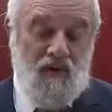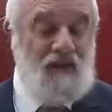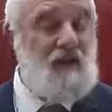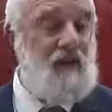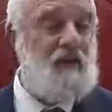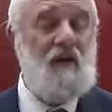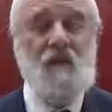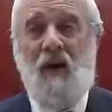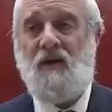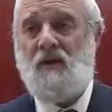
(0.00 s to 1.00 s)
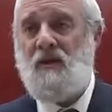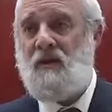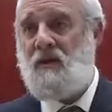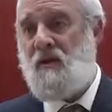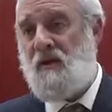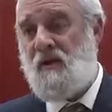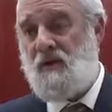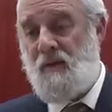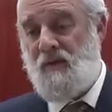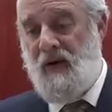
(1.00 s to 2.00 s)
he sees the righteousness in
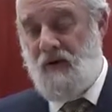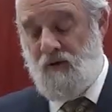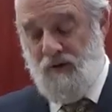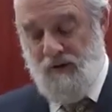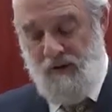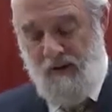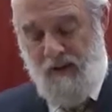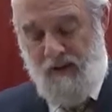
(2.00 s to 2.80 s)
Hashem's actions.